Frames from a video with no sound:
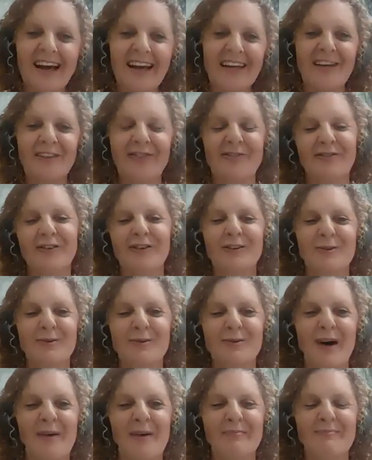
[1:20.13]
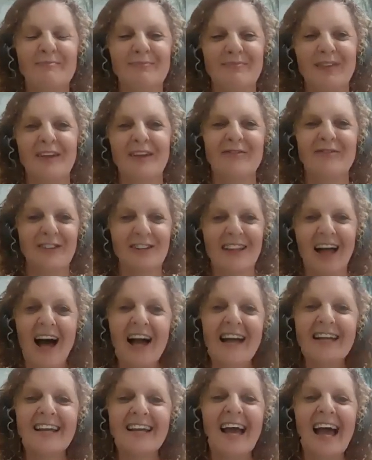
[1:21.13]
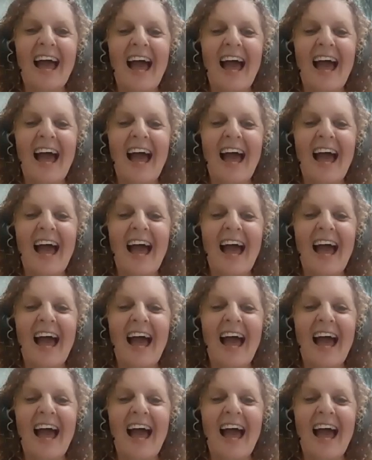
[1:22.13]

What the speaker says: if you like.